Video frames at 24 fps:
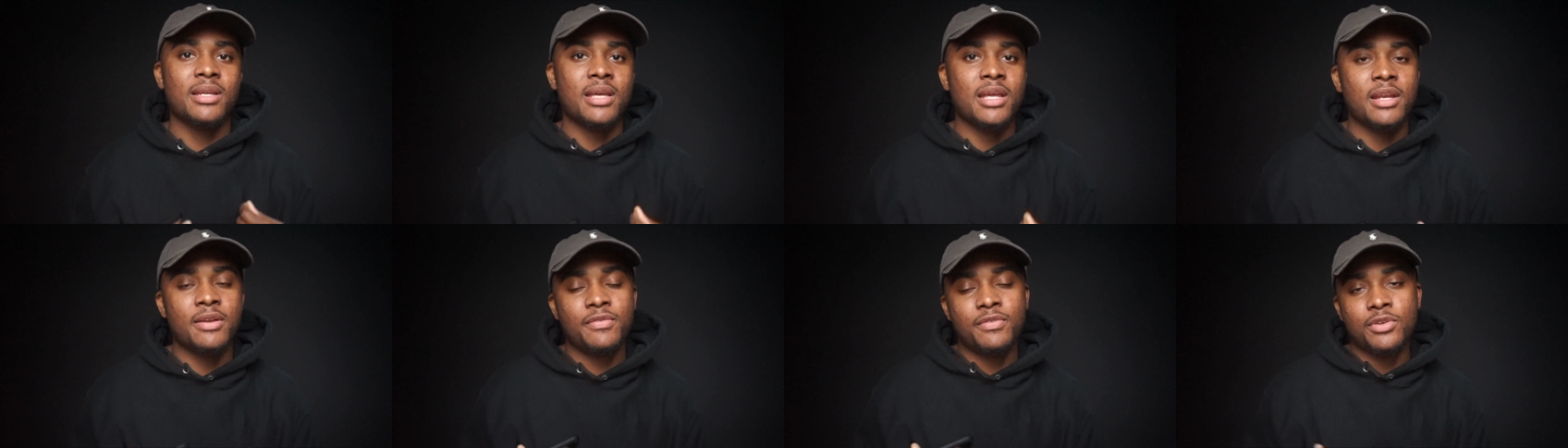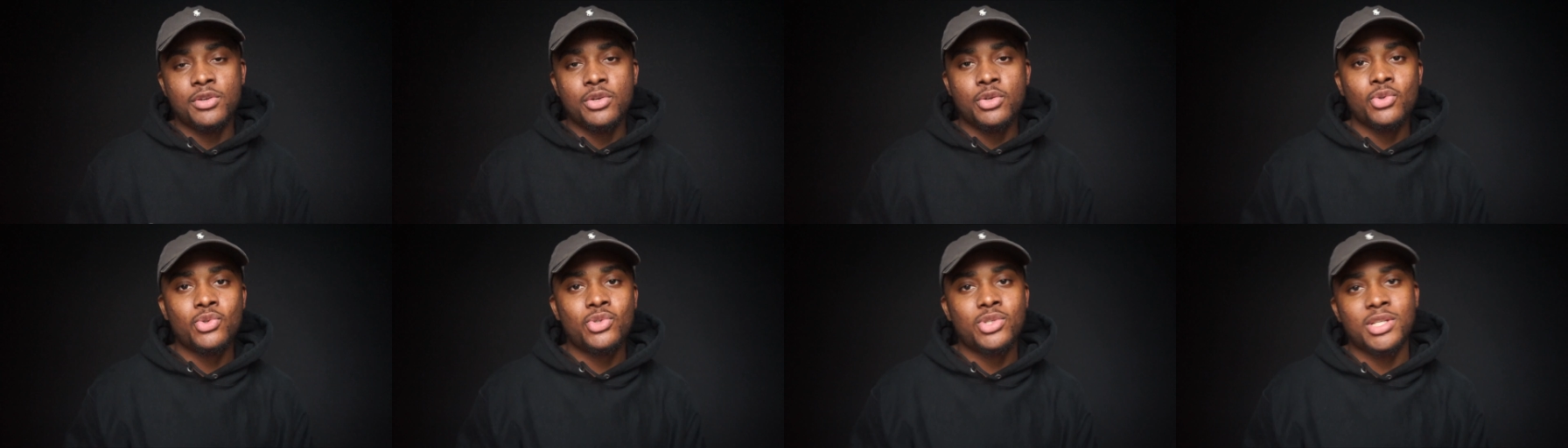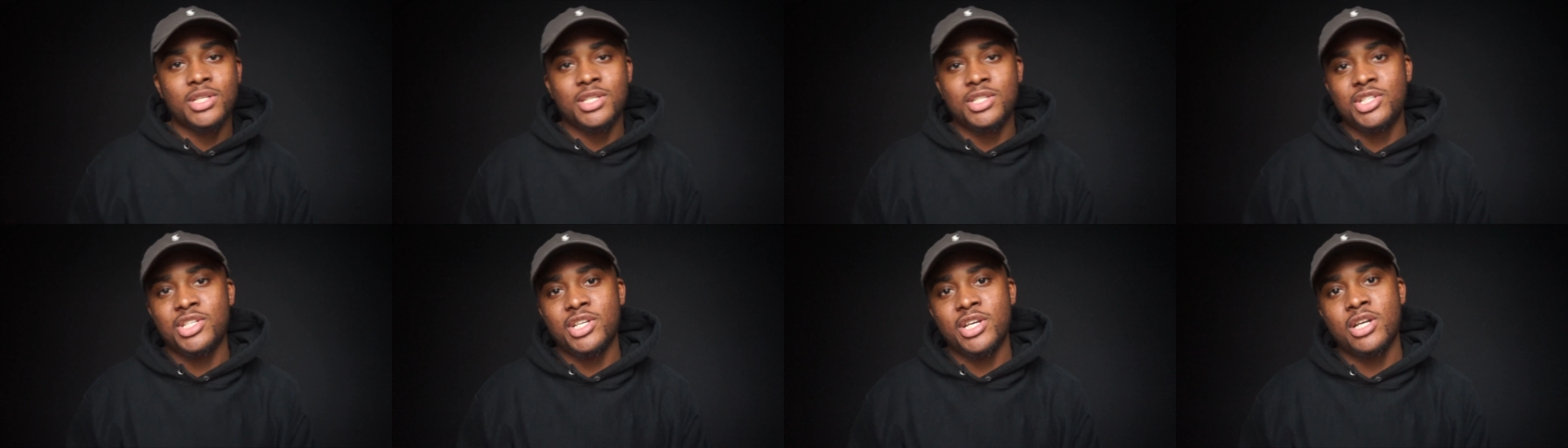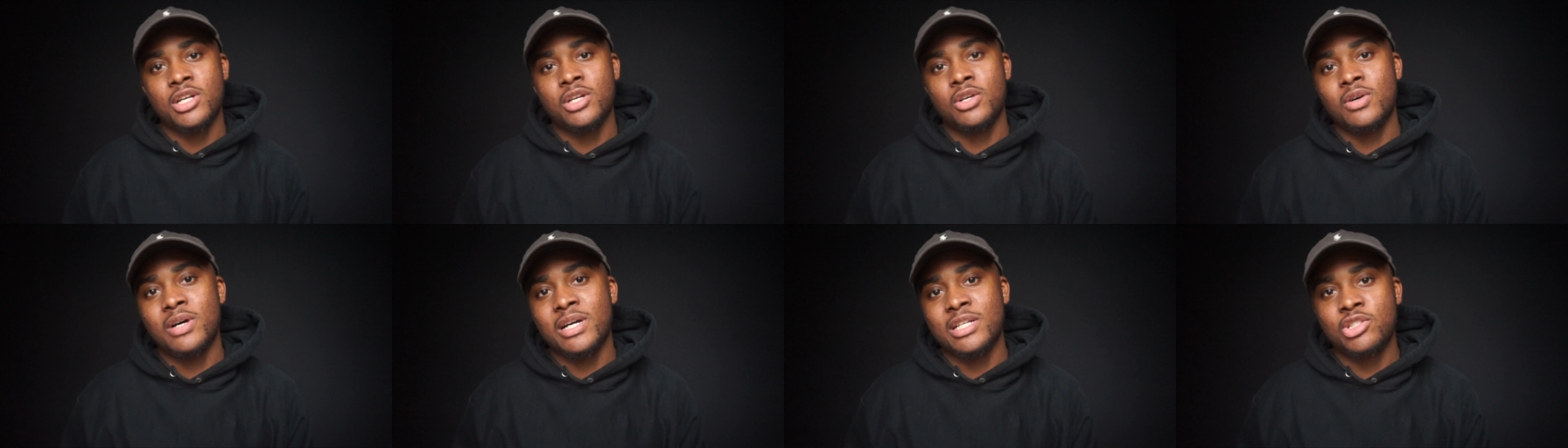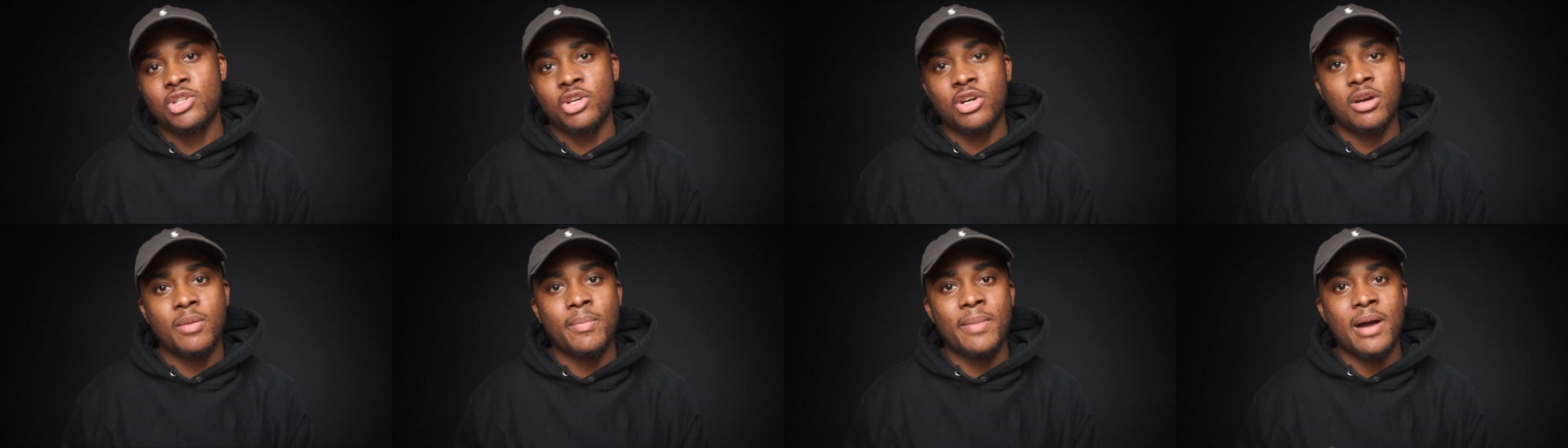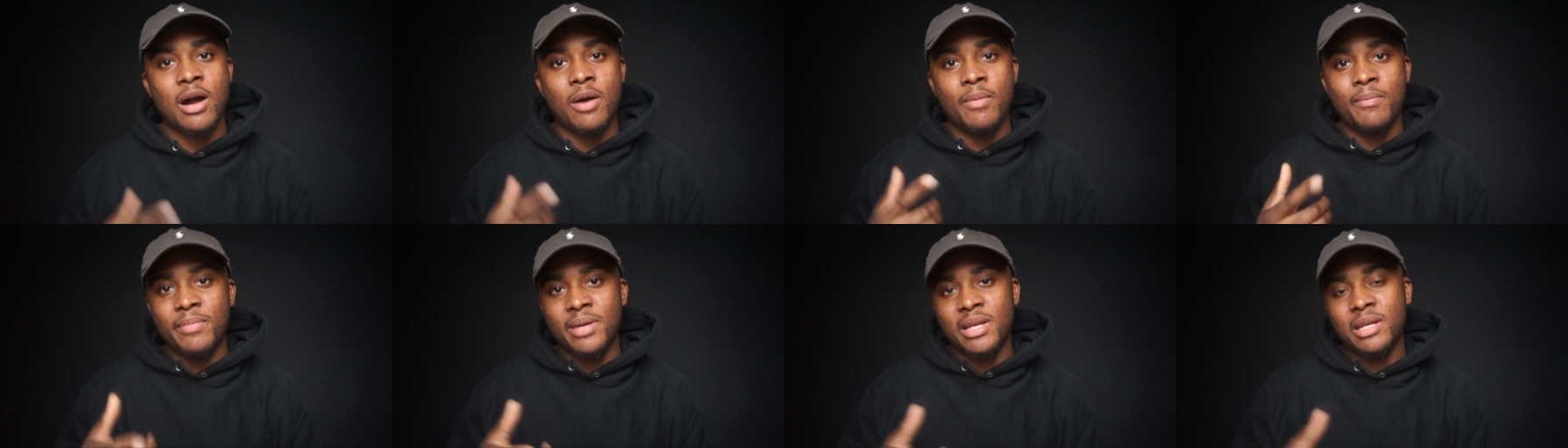and if you're new to this channel, I talk
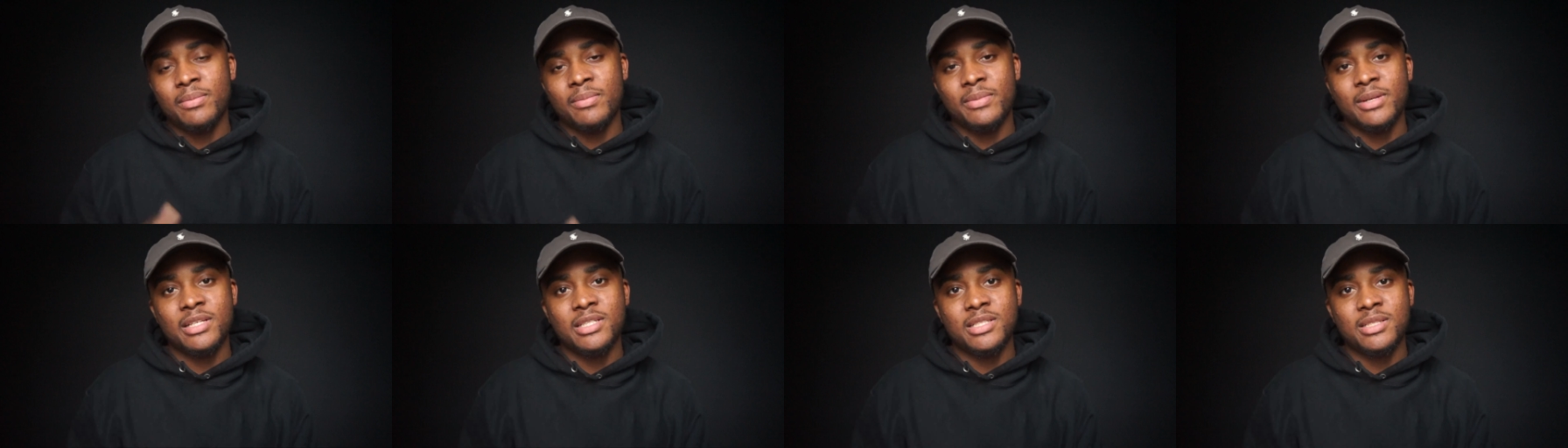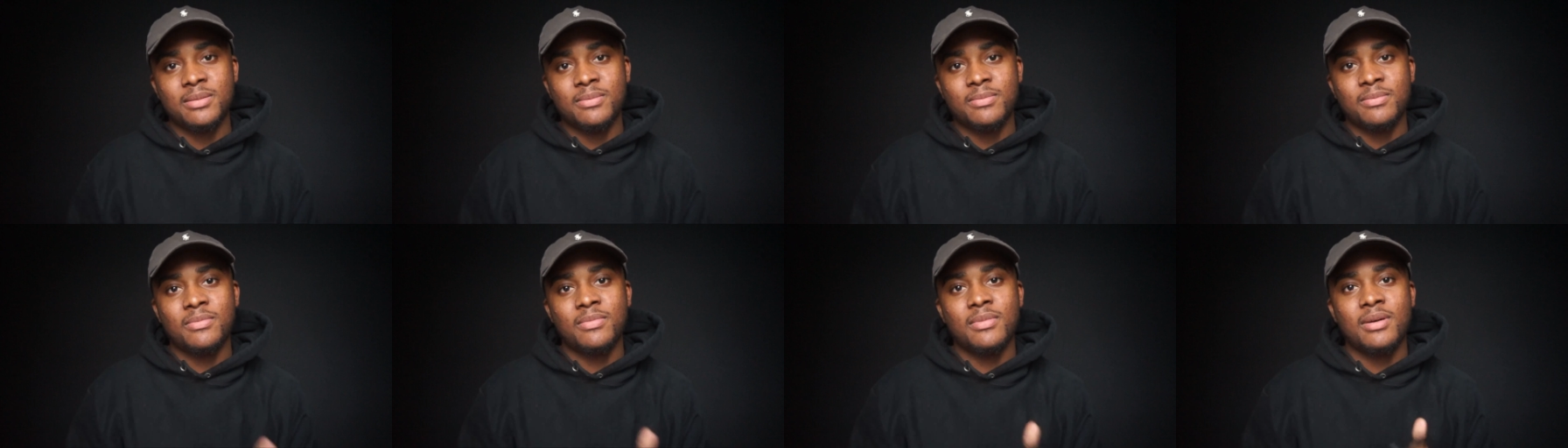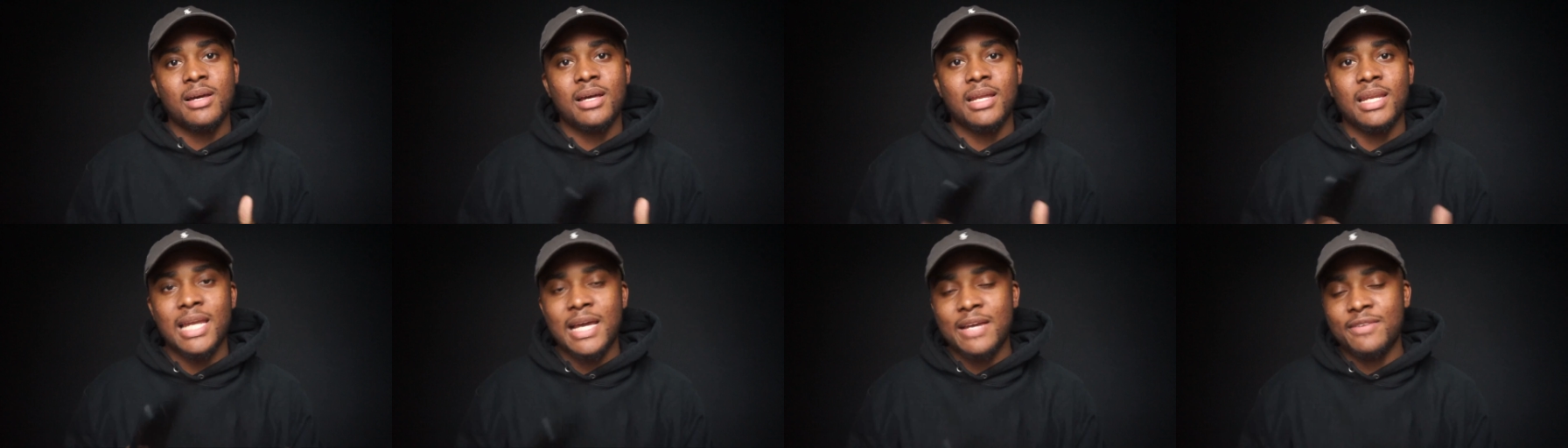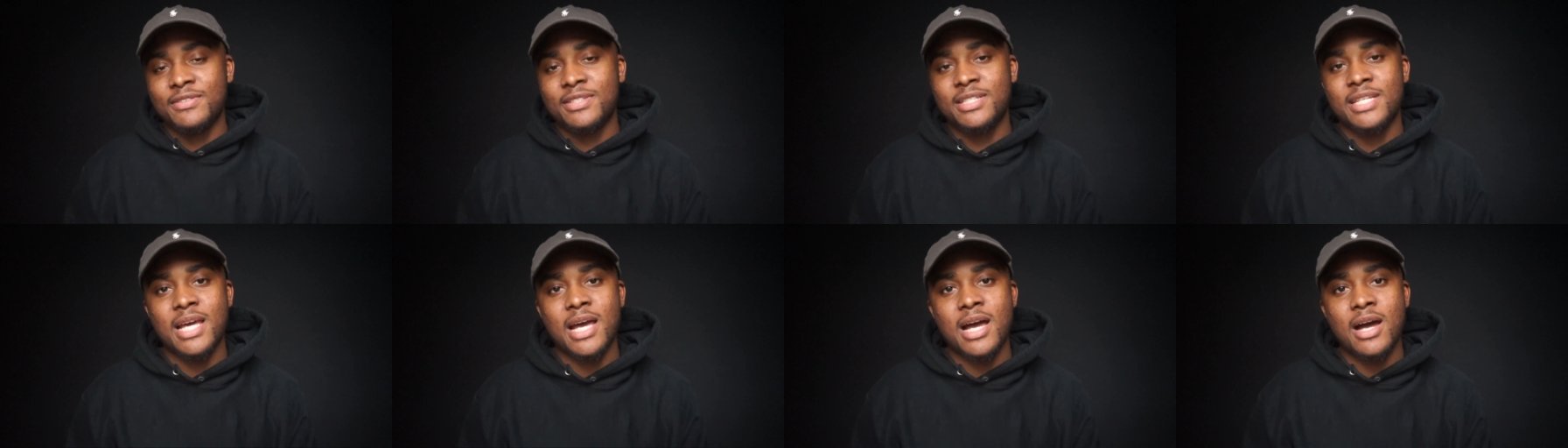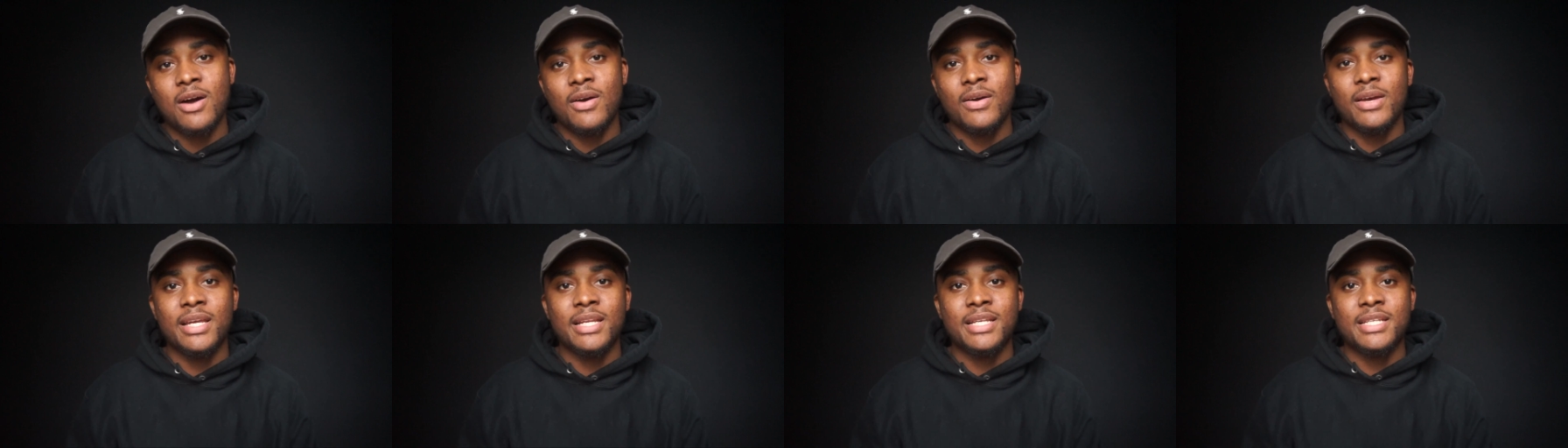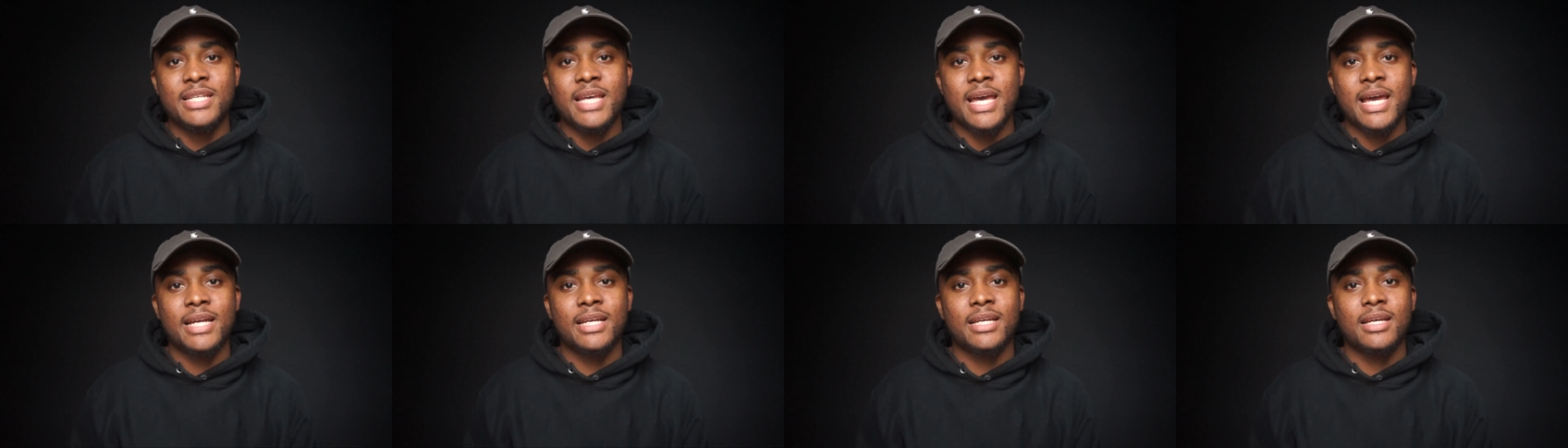about minimalism, lifestyle, and
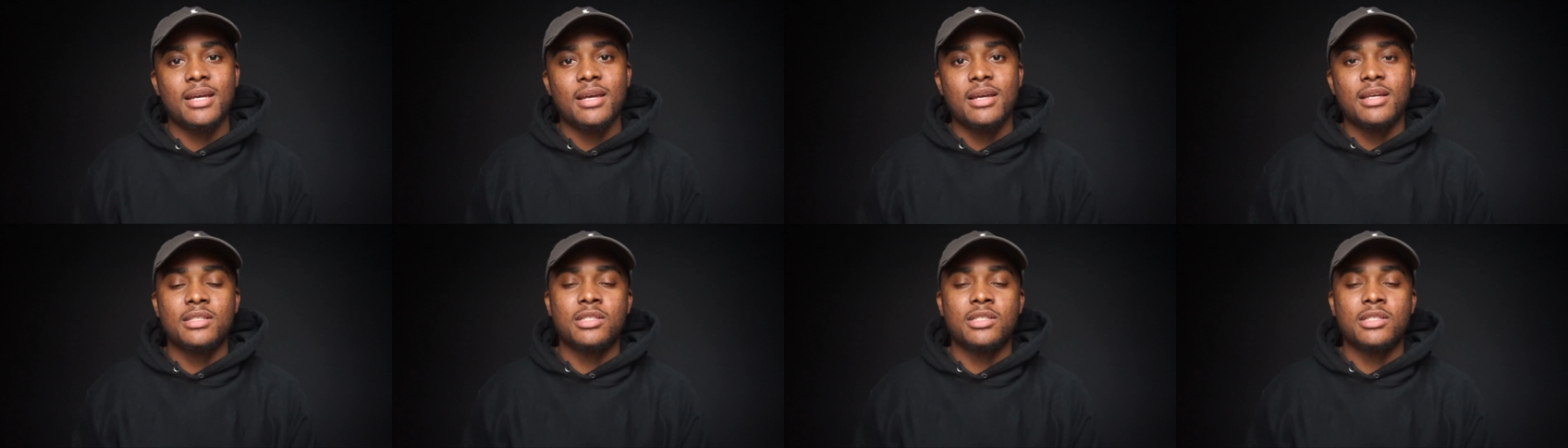tech.